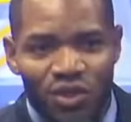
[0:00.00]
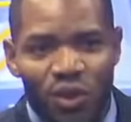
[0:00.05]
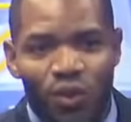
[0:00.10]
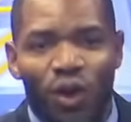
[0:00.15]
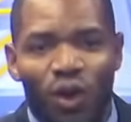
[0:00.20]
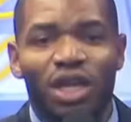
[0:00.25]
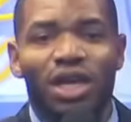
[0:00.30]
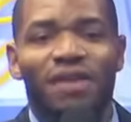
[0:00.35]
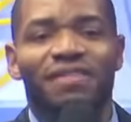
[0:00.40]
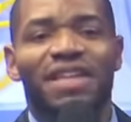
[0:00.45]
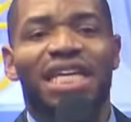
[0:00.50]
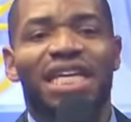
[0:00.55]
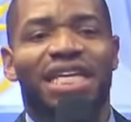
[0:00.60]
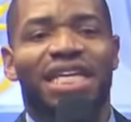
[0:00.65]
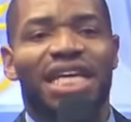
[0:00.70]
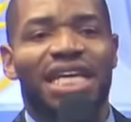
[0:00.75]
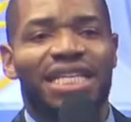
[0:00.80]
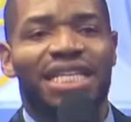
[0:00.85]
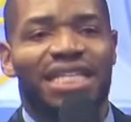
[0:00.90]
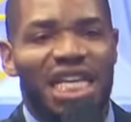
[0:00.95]
So, one of
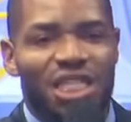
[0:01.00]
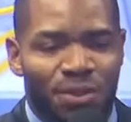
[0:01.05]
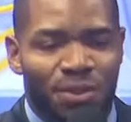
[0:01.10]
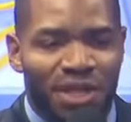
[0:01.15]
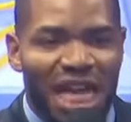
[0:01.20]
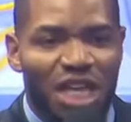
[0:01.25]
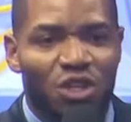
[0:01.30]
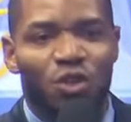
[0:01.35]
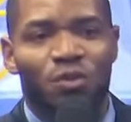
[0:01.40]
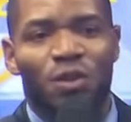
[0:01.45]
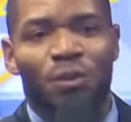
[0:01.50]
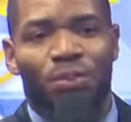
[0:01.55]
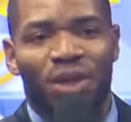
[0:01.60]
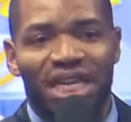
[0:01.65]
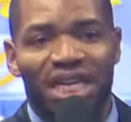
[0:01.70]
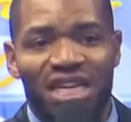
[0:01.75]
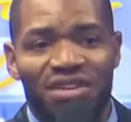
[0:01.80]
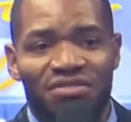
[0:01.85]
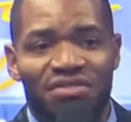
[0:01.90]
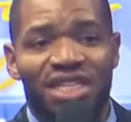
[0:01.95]
the greatest prayer you'll be
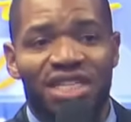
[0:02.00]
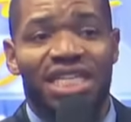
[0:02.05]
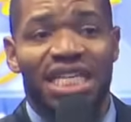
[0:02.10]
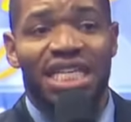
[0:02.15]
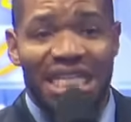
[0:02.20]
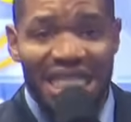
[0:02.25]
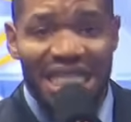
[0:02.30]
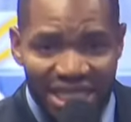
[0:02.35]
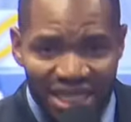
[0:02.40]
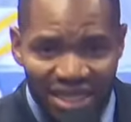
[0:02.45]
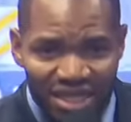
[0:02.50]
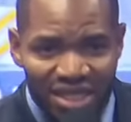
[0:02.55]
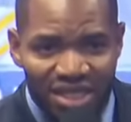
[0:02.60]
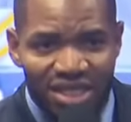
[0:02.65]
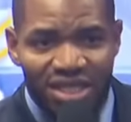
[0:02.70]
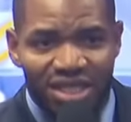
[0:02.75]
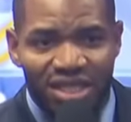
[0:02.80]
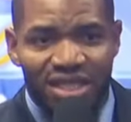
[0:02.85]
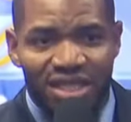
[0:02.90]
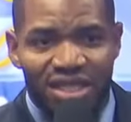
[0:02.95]
praying every day
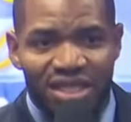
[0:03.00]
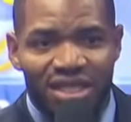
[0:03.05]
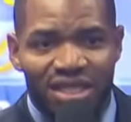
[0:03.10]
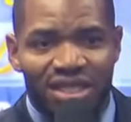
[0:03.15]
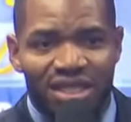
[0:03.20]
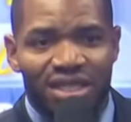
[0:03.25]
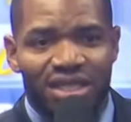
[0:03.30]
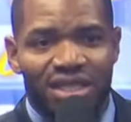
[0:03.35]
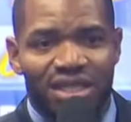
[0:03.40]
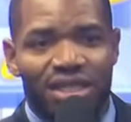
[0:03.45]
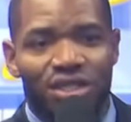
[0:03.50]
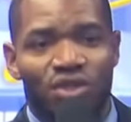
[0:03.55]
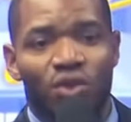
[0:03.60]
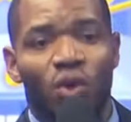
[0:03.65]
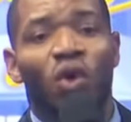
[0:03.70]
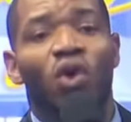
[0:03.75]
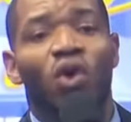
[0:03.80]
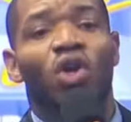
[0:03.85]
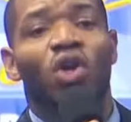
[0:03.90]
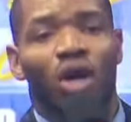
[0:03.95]

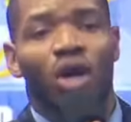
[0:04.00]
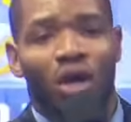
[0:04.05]
is, Oh